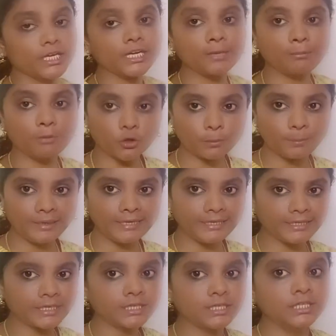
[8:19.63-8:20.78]
about
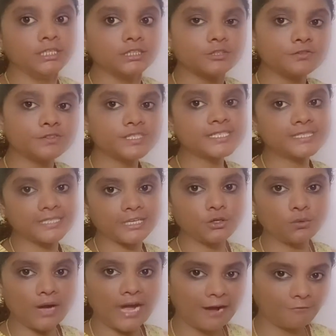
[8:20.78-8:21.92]
median, the first thing
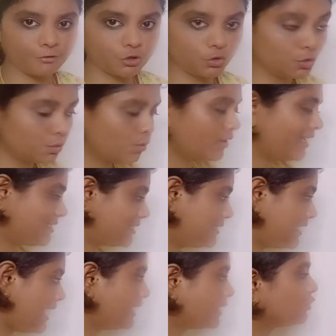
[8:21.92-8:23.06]
you have to do is
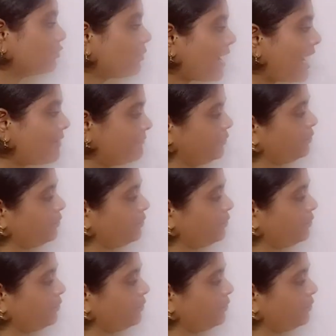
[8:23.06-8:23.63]
that you have to